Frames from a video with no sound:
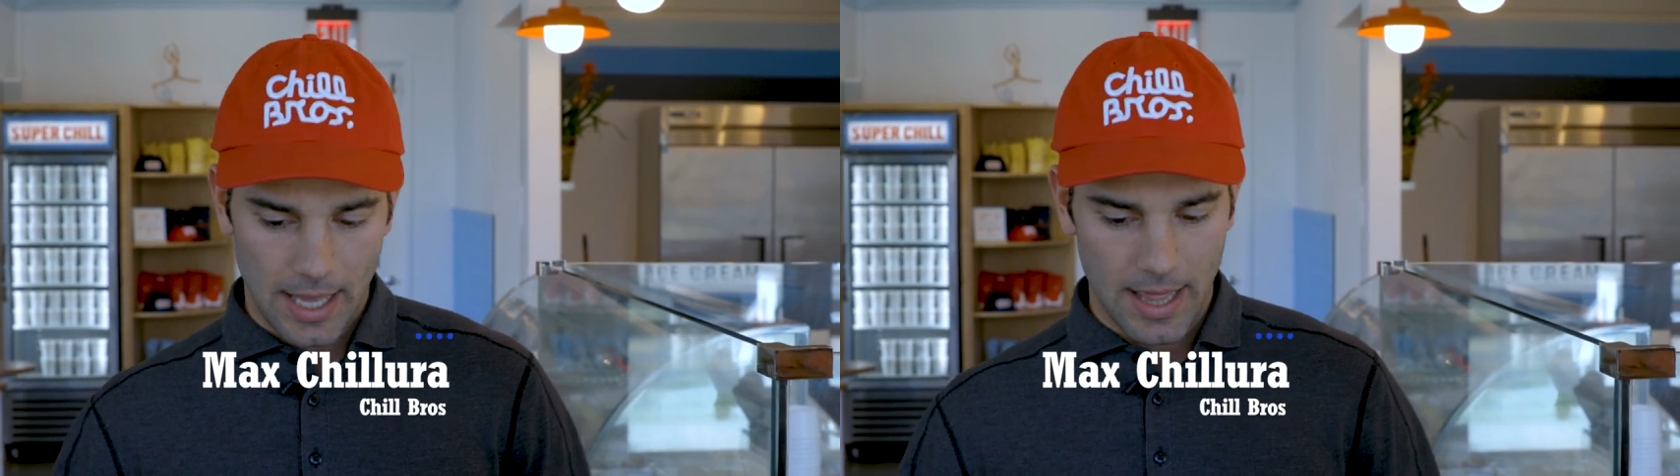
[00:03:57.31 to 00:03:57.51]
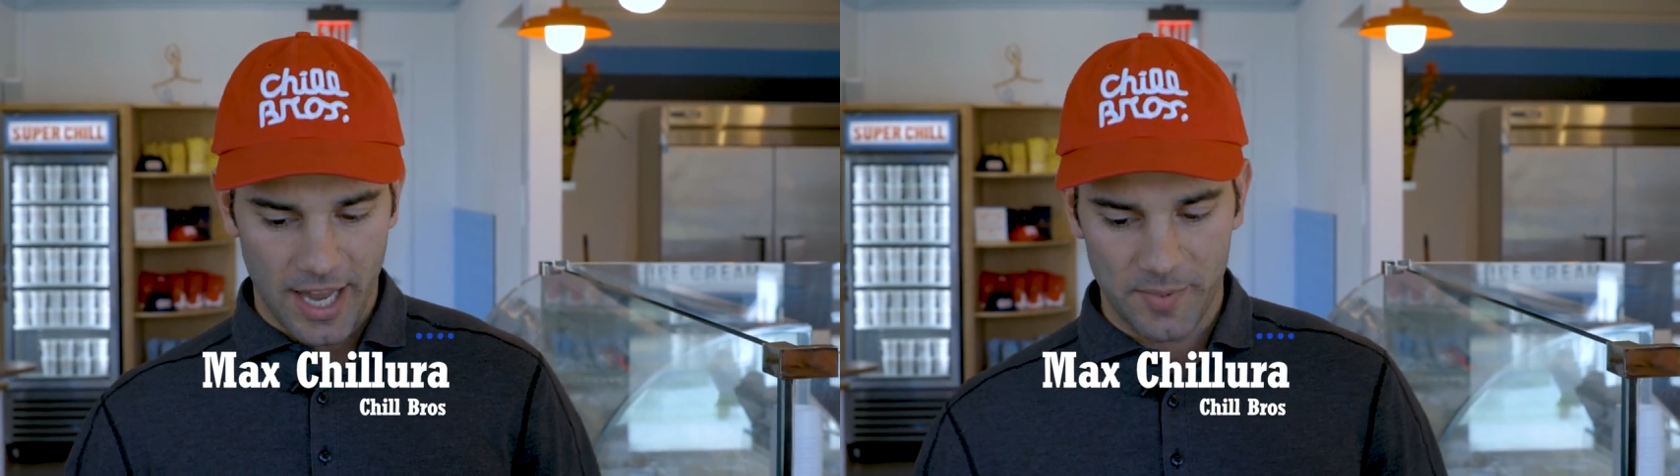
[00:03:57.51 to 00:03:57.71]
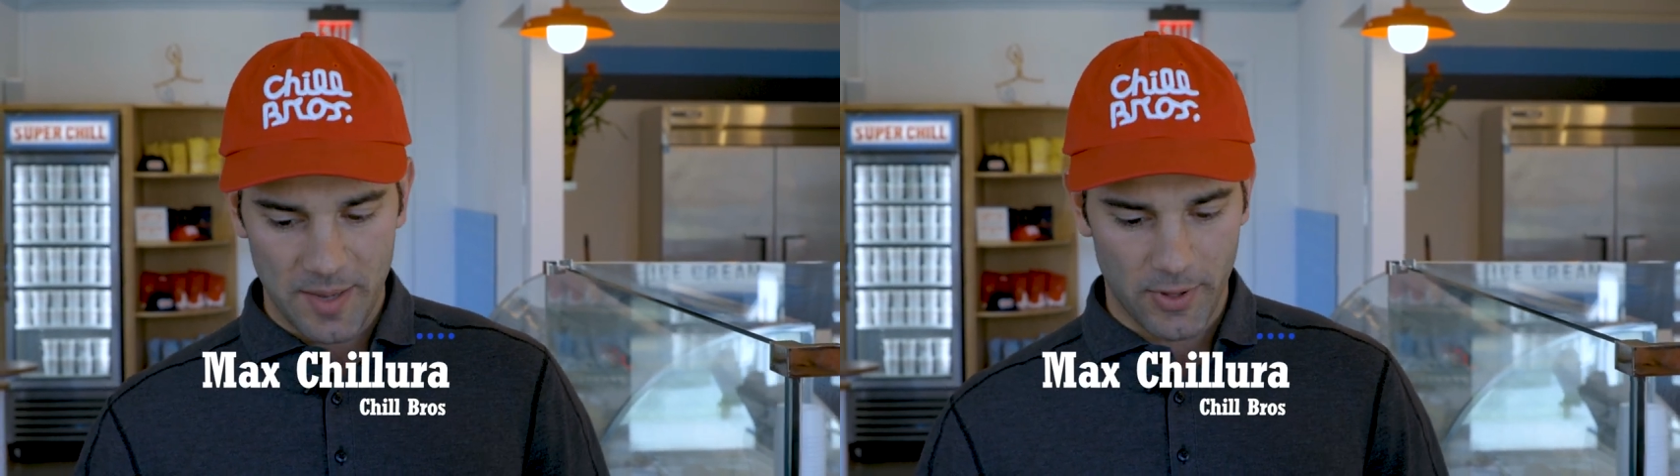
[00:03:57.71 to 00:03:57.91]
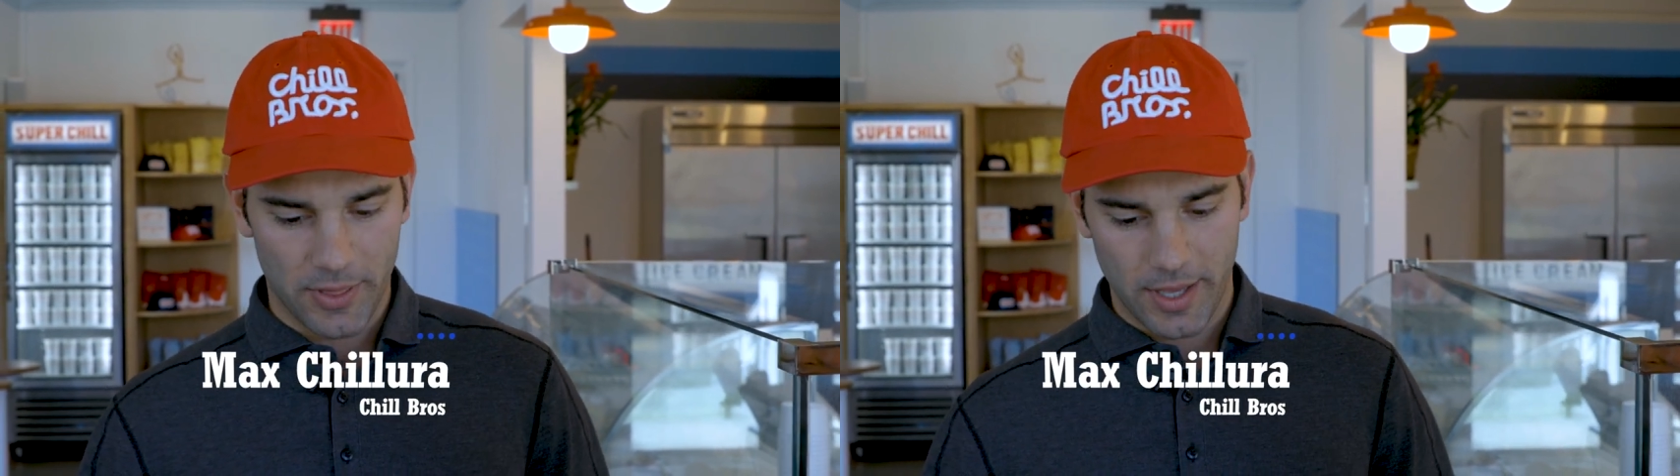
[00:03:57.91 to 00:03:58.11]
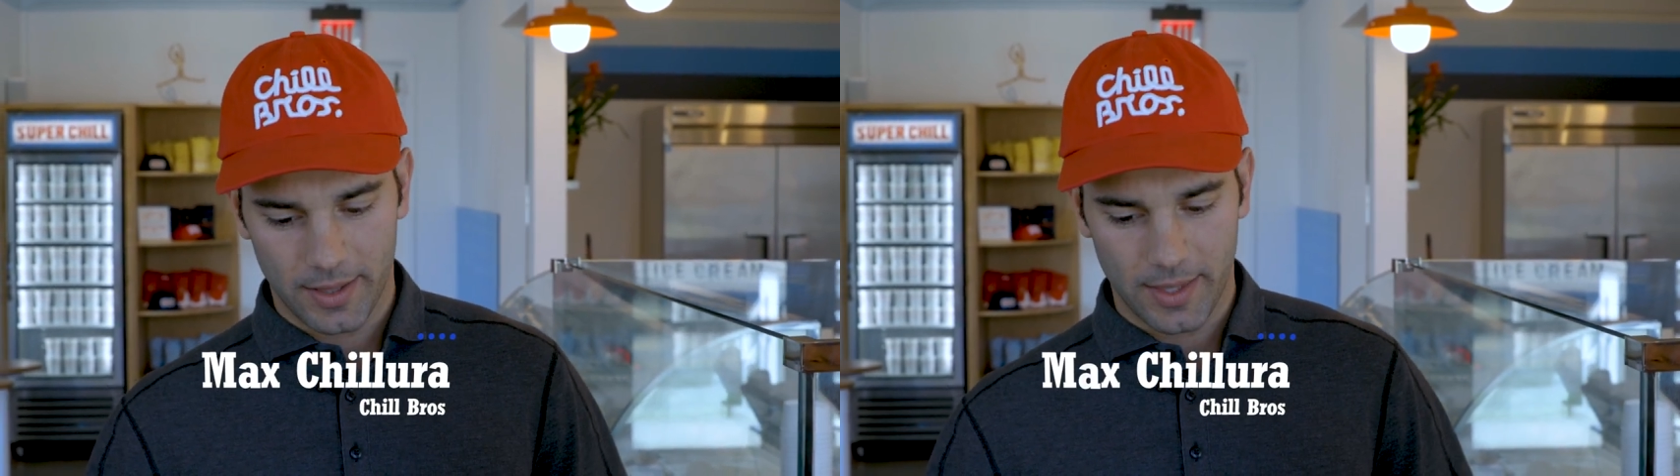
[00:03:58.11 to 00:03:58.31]
a lot of people
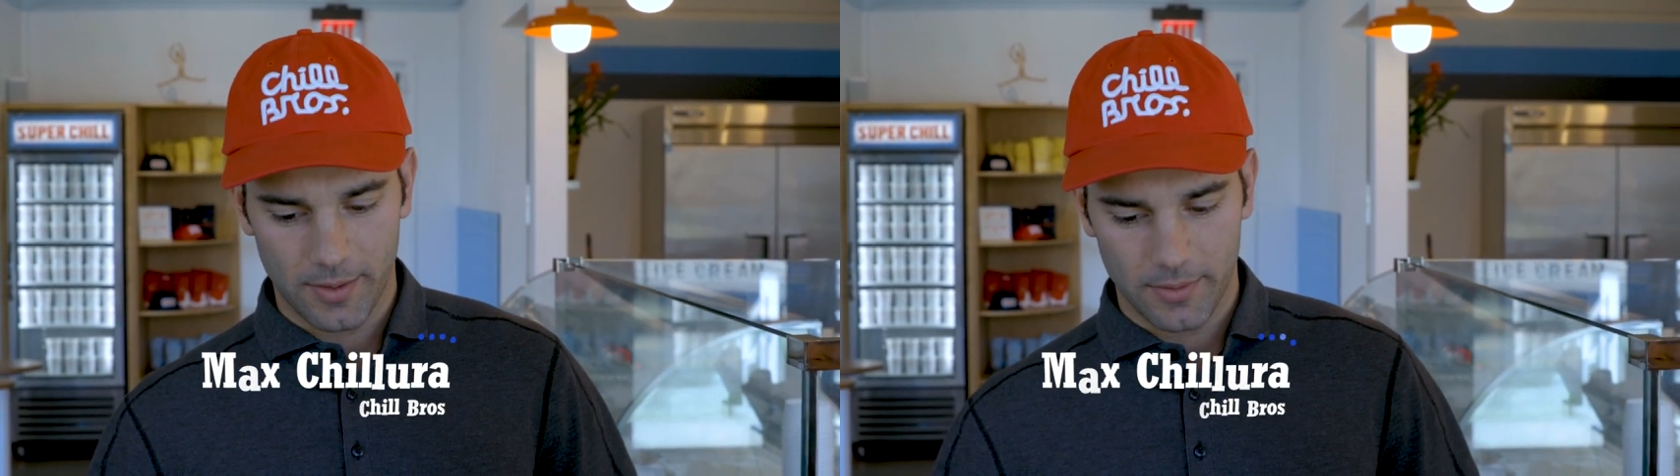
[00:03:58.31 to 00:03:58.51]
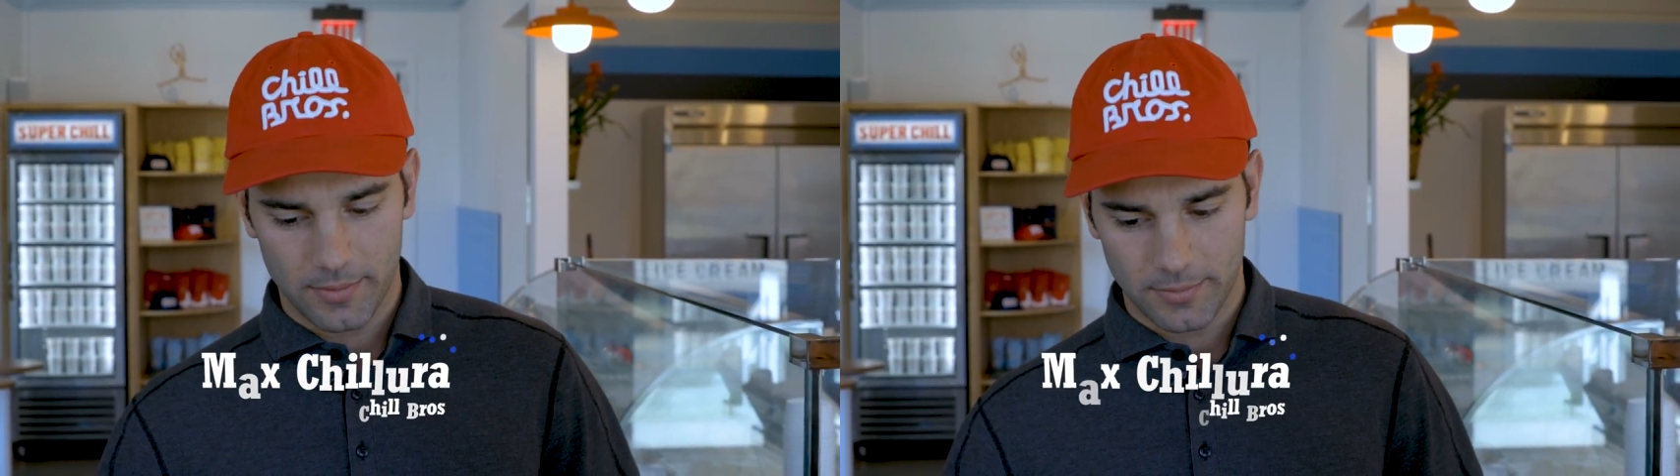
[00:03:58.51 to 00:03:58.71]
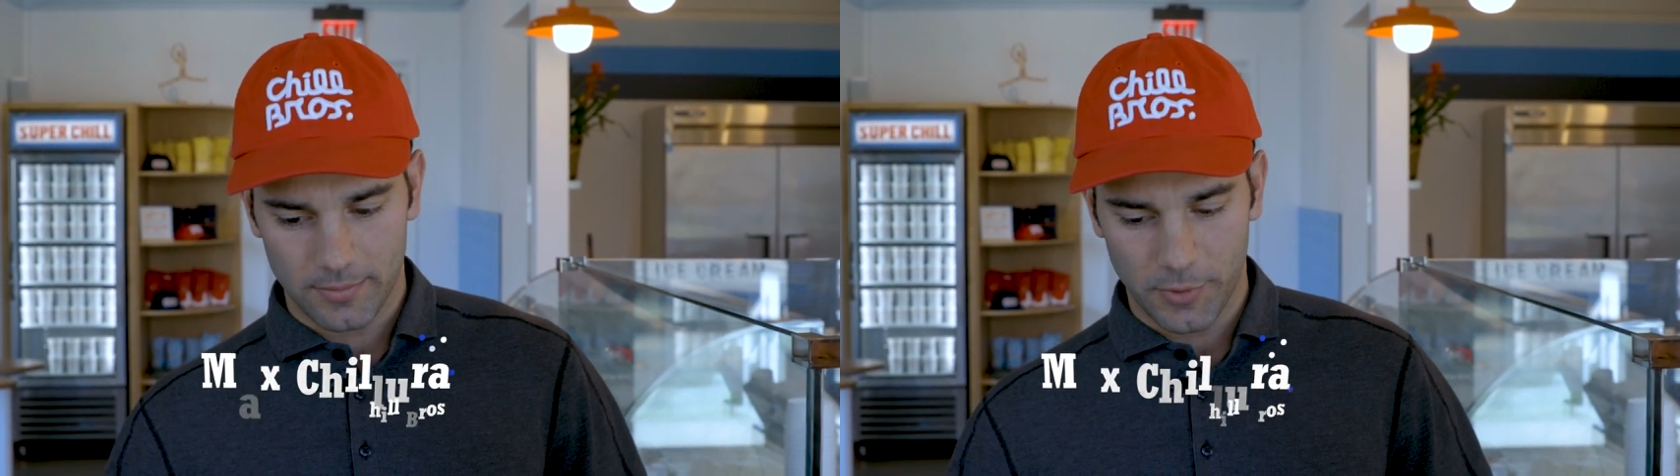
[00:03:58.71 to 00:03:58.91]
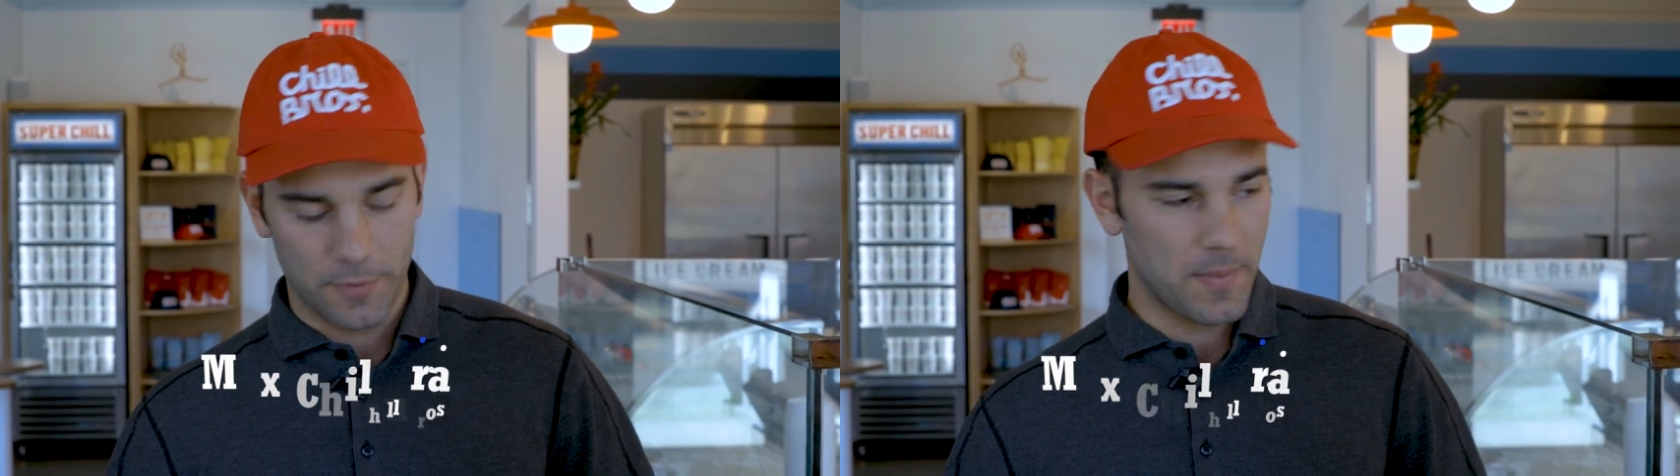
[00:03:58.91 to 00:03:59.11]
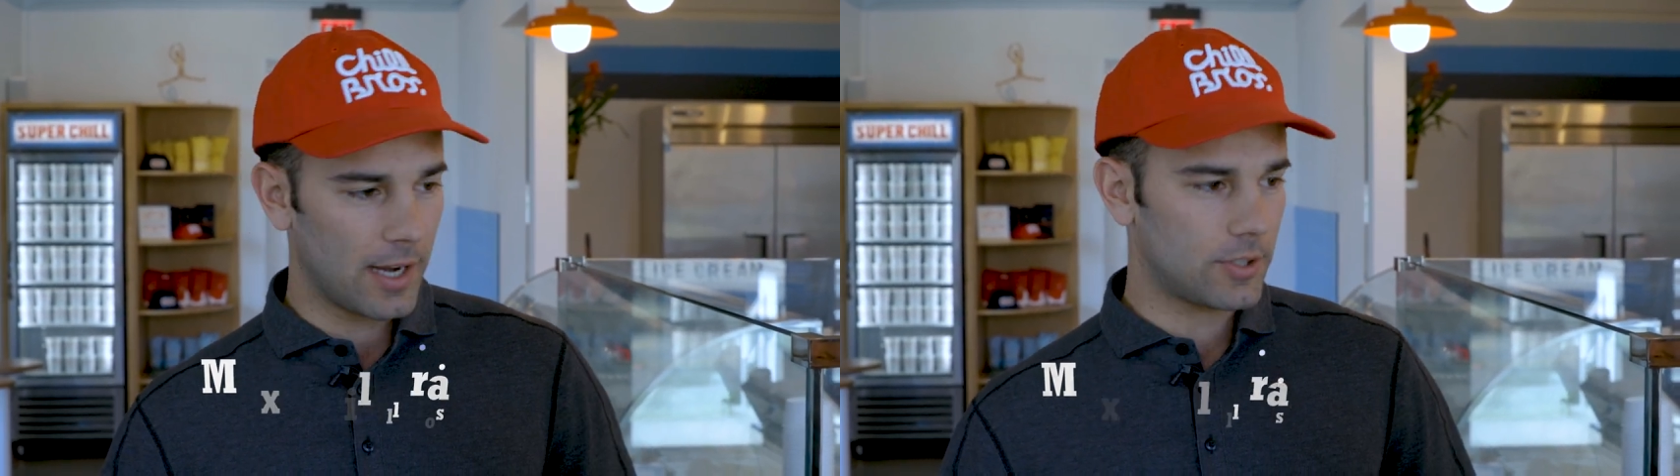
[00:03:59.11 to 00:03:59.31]
think that
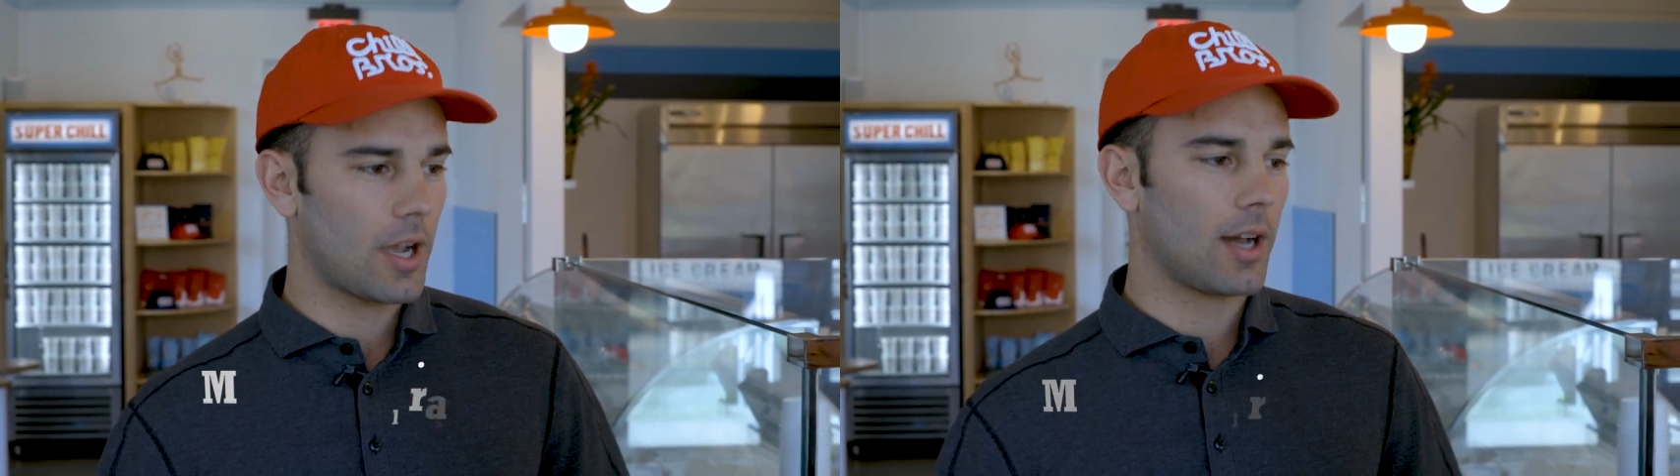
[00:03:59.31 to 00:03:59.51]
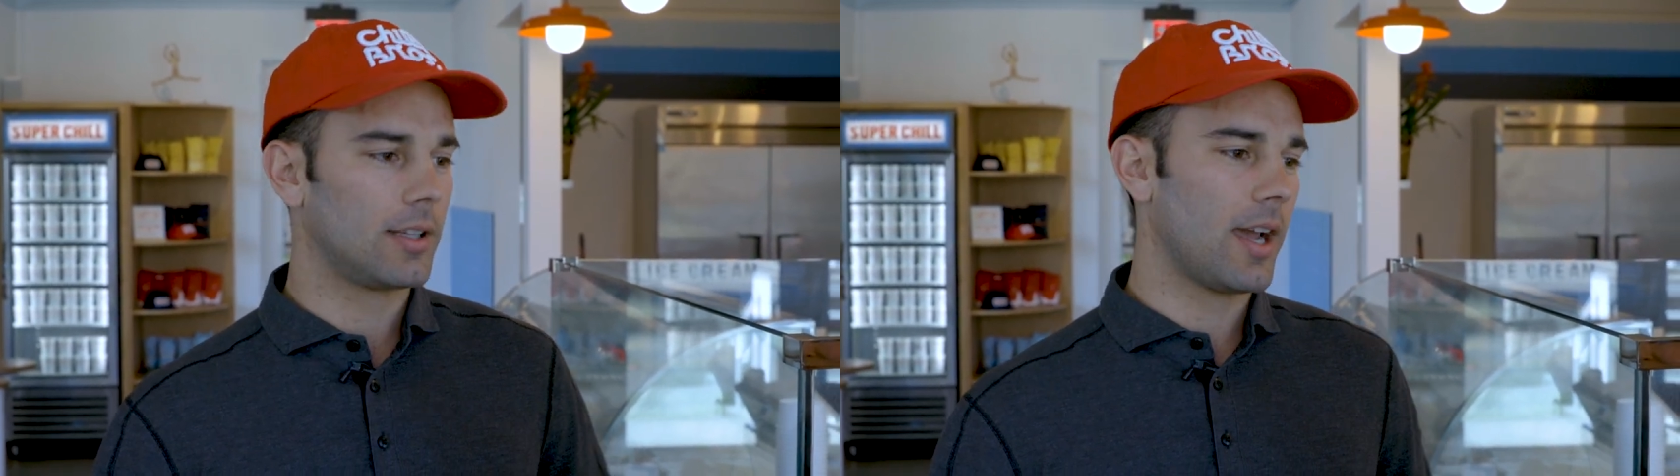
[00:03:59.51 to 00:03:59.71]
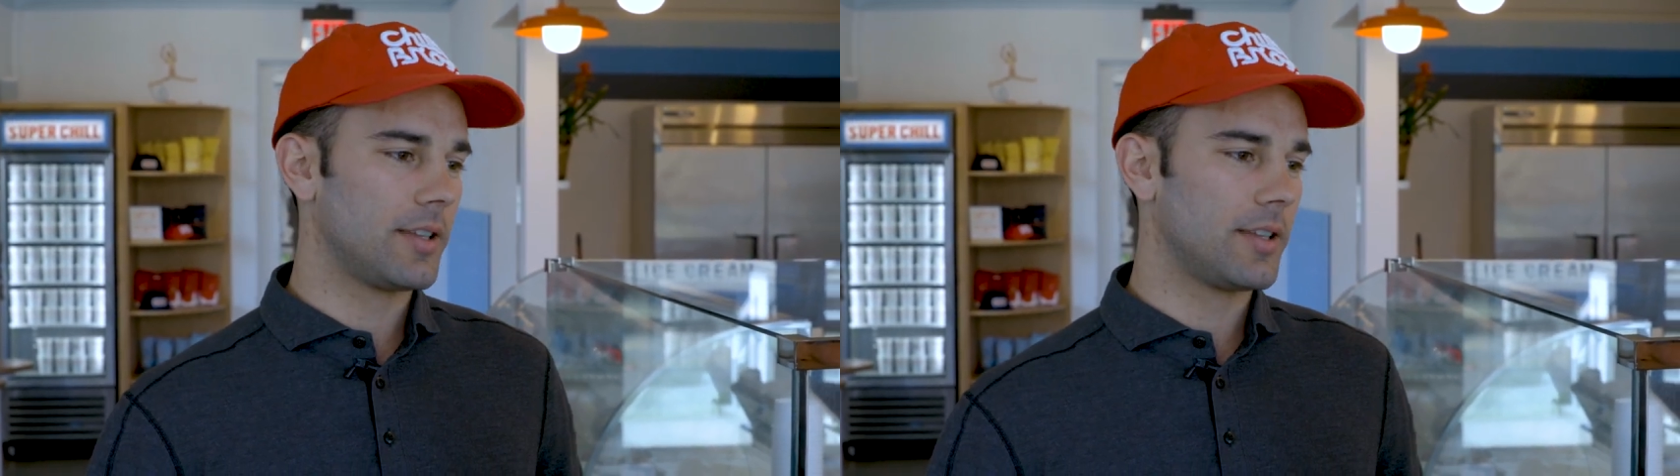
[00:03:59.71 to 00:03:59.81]
we've made a chocolate